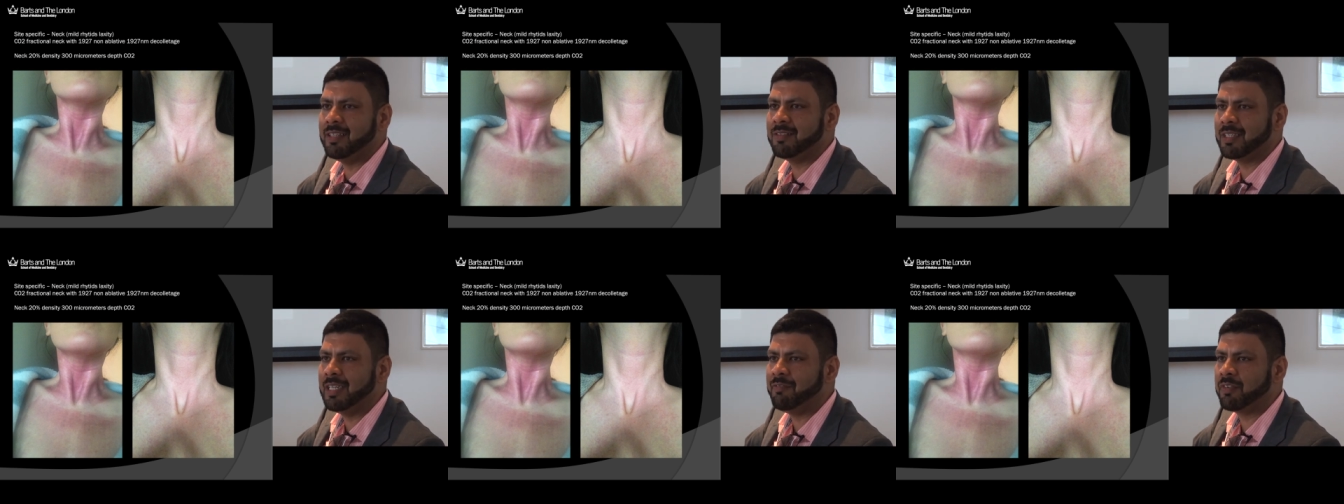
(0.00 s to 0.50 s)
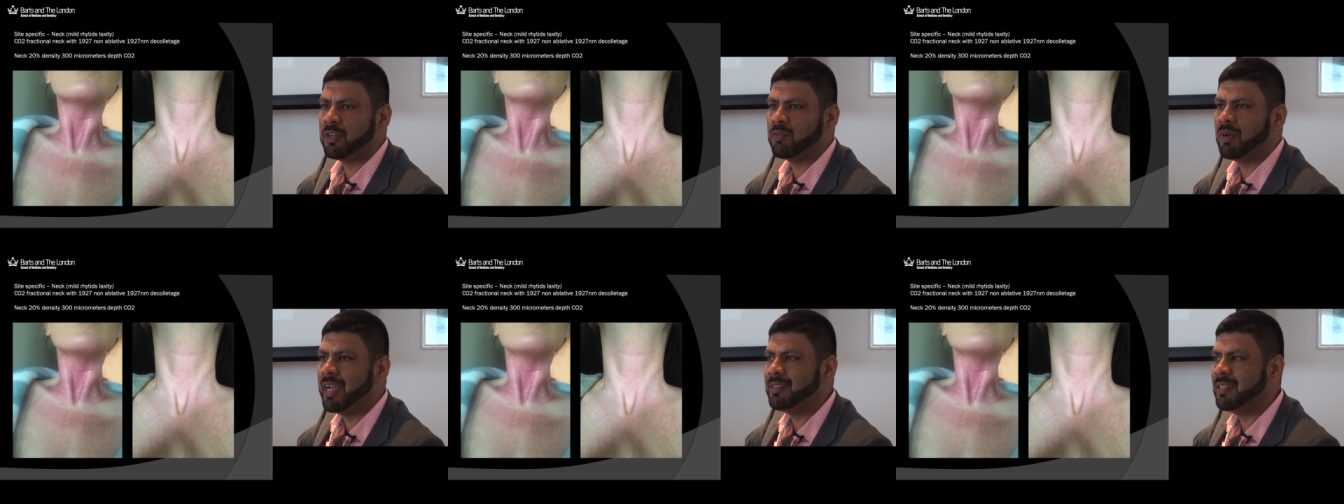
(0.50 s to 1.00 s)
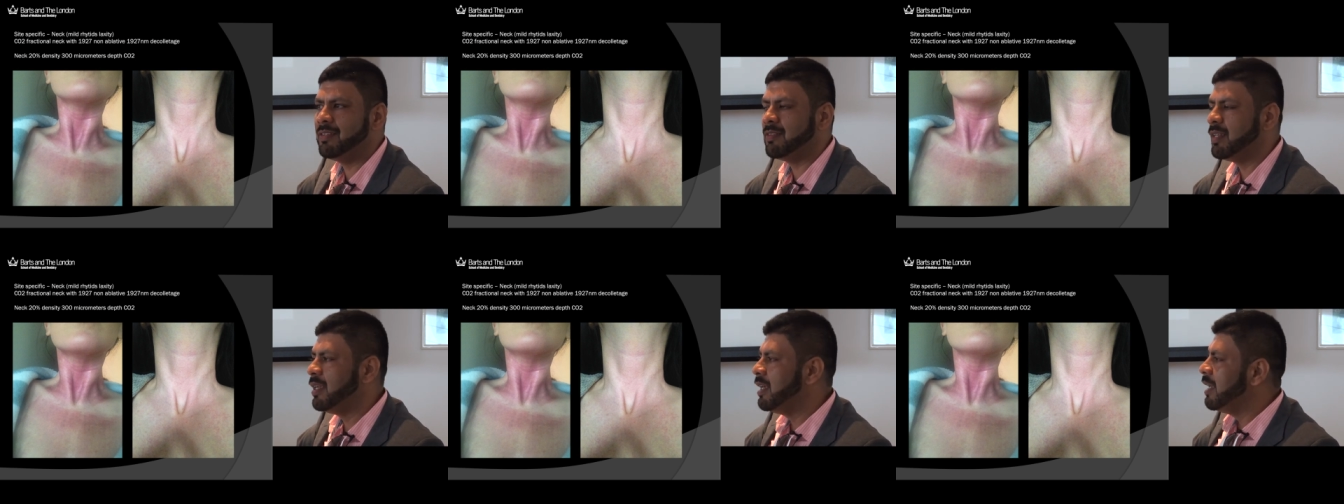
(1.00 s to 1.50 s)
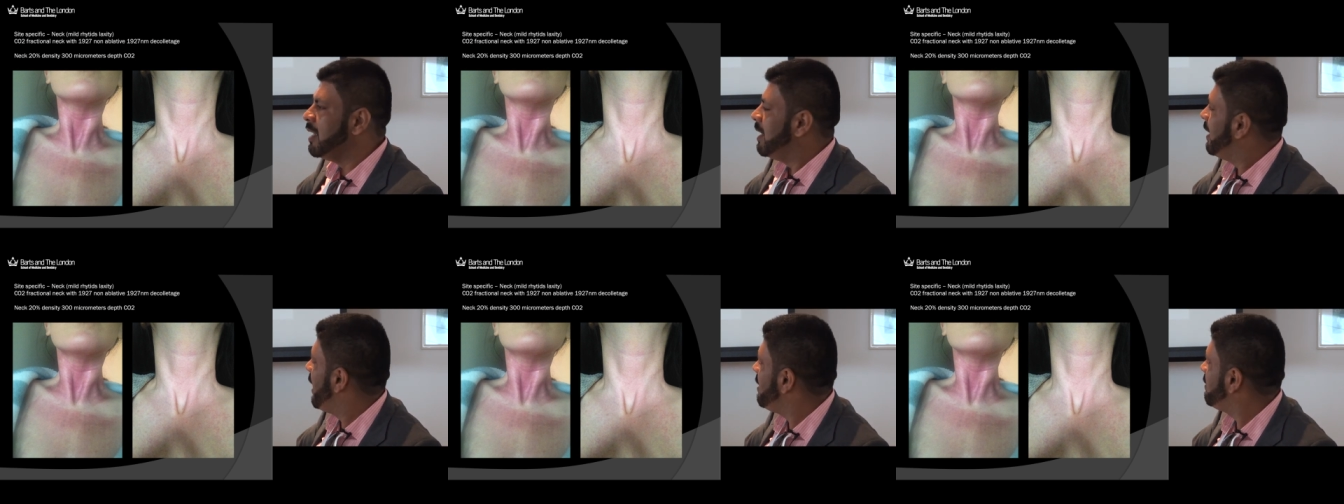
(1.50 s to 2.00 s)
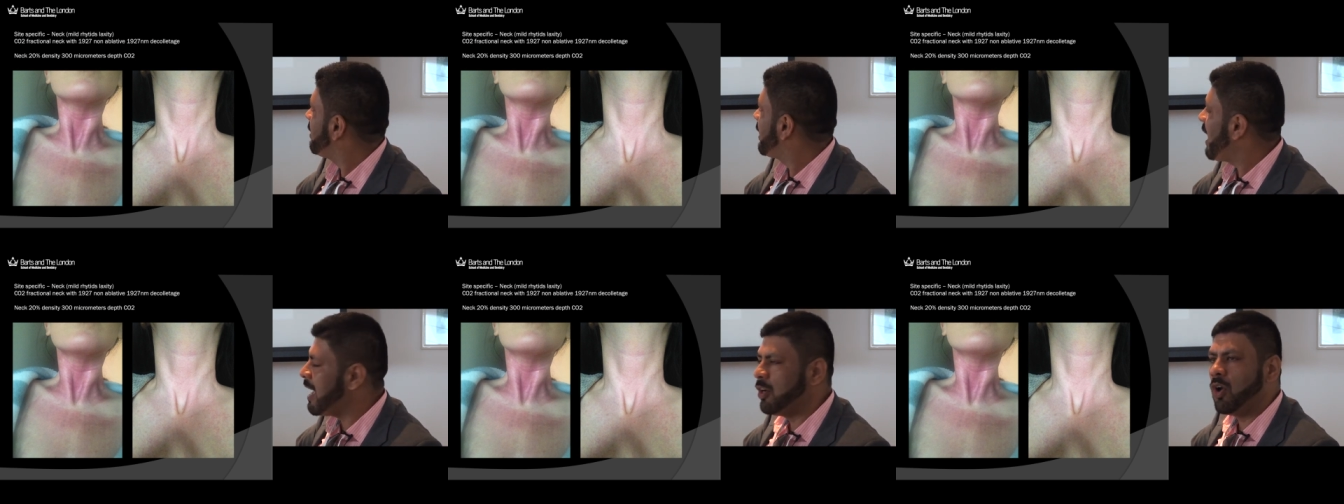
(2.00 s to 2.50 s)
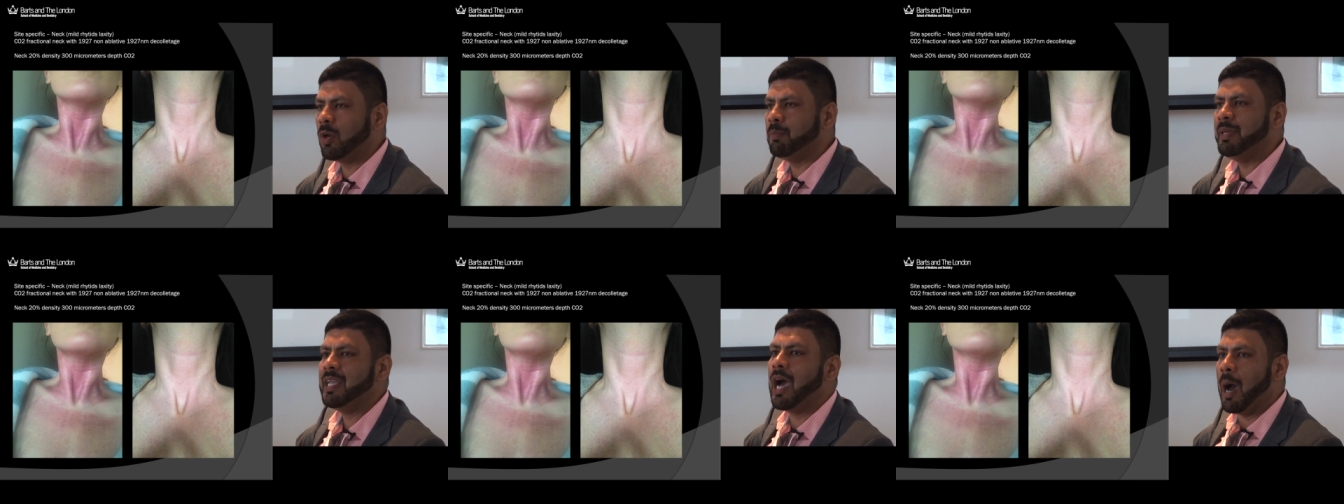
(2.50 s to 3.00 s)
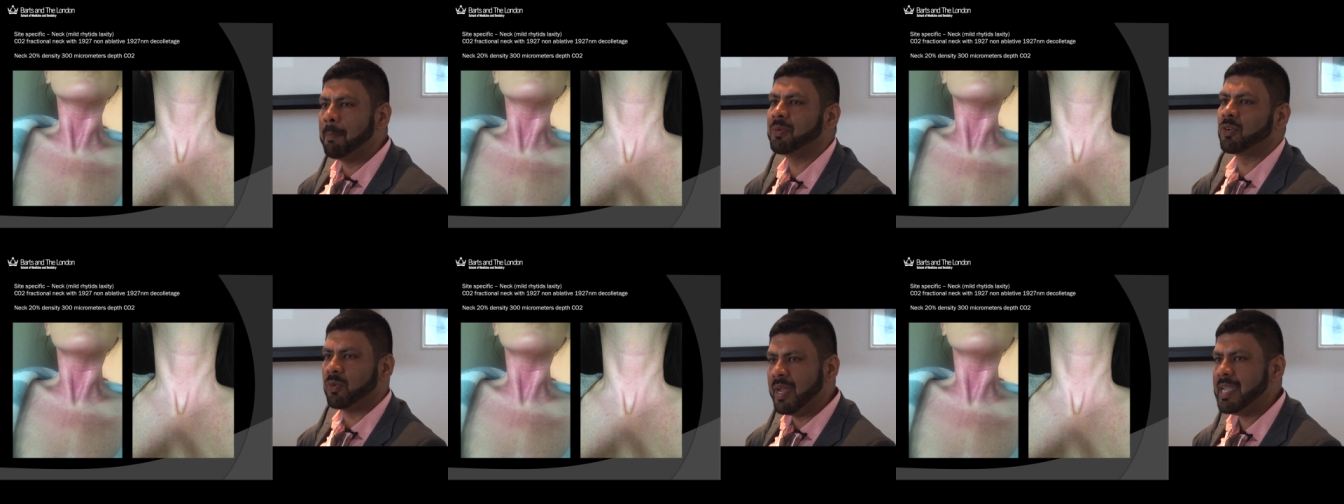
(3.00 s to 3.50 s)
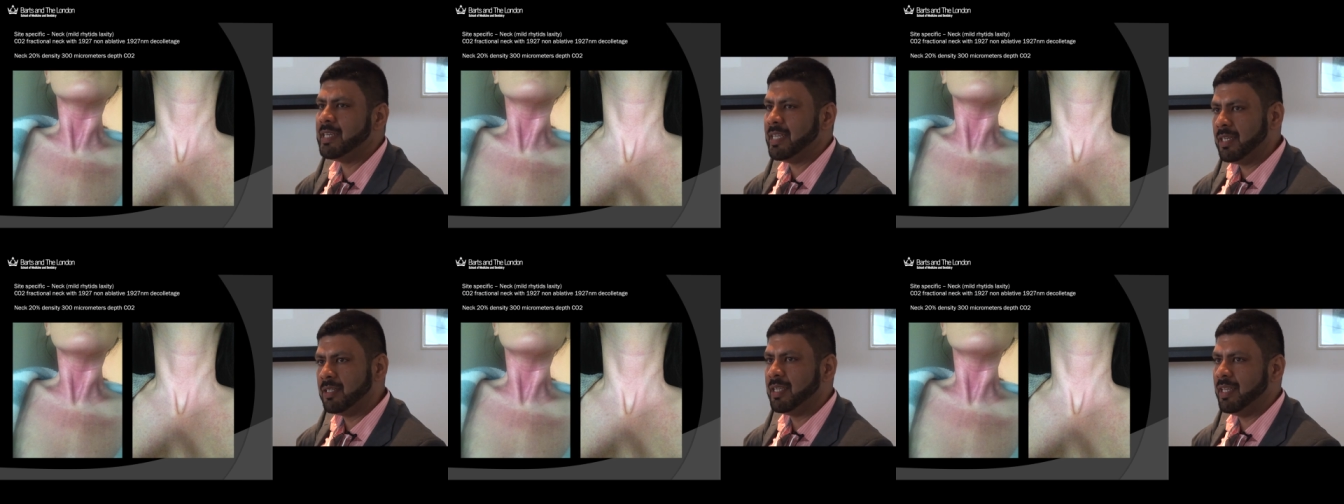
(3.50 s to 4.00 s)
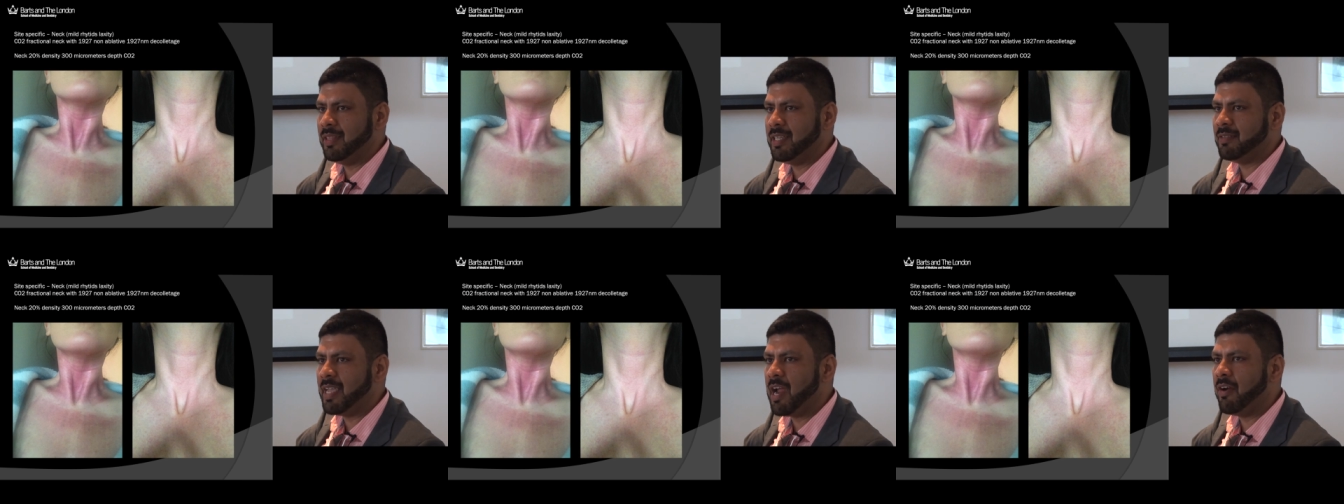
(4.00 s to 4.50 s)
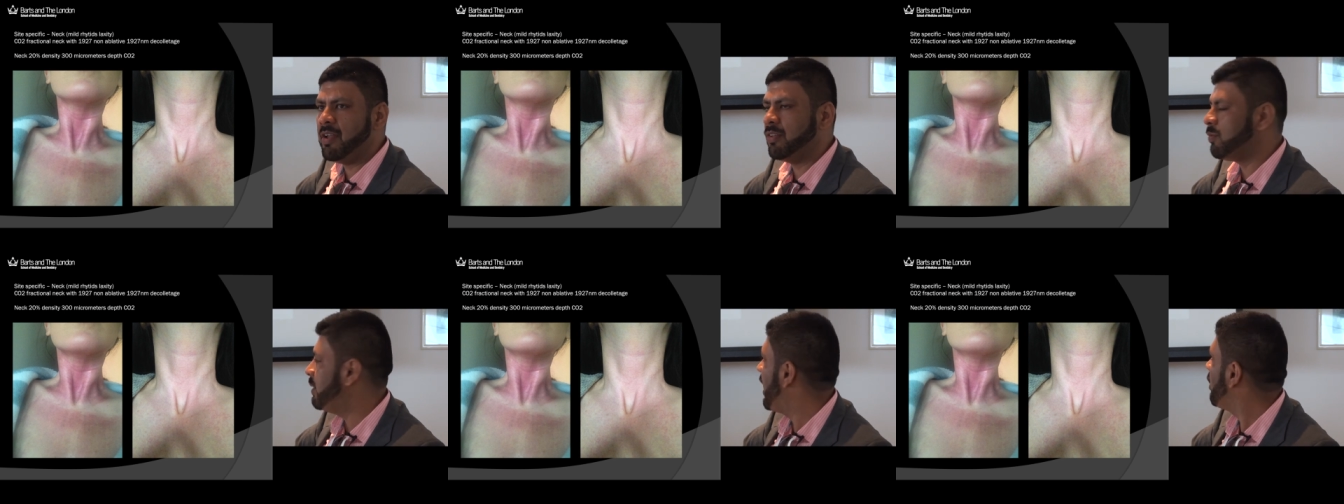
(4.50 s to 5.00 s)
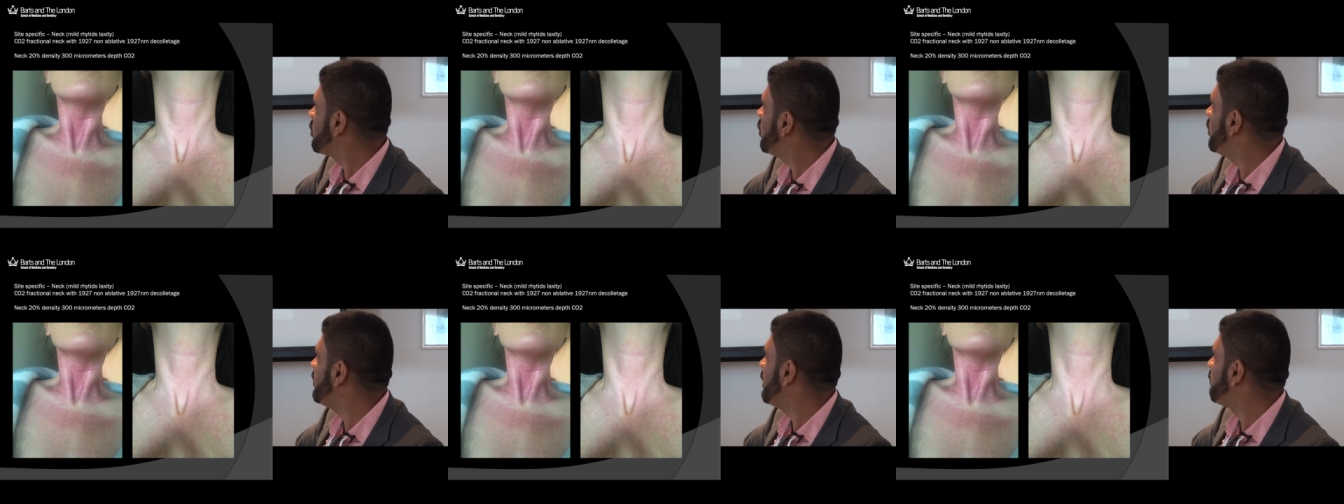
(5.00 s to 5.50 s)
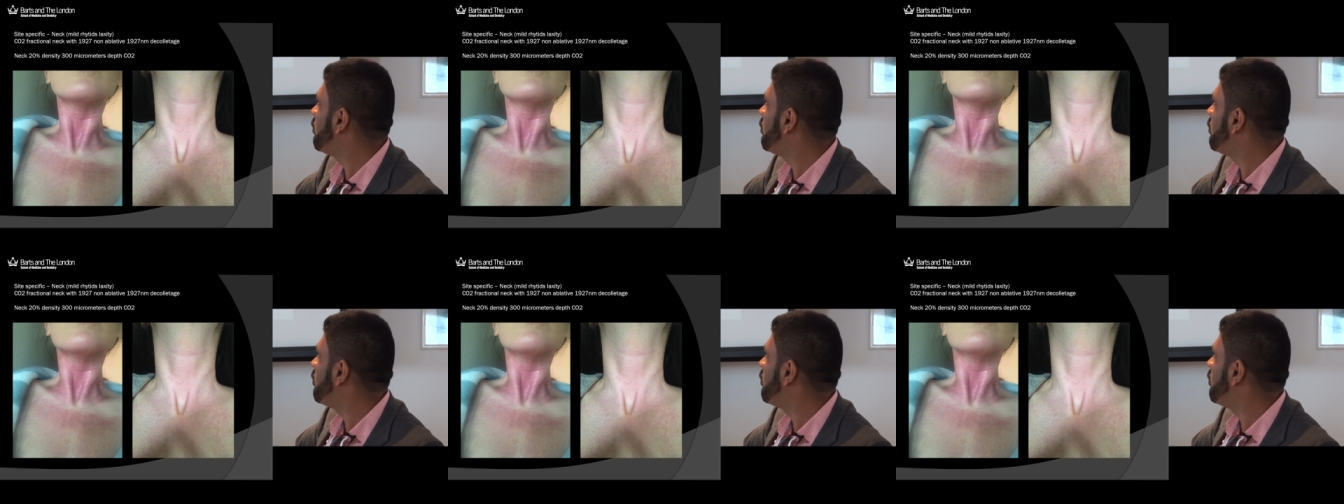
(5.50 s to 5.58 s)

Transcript: and significant rhytids, laser cannot be upgraded in these areas without causing